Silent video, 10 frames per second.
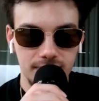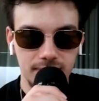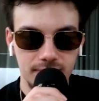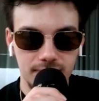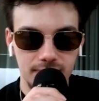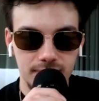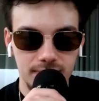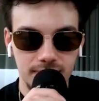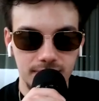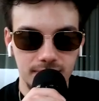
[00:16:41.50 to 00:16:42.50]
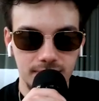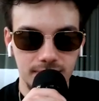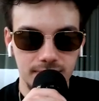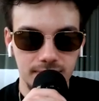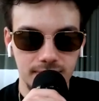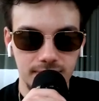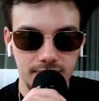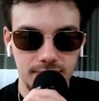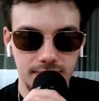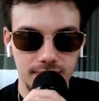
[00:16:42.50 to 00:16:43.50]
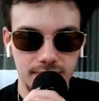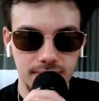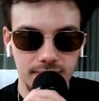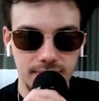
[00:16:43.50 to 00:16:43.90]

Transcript: The person shown says nothing.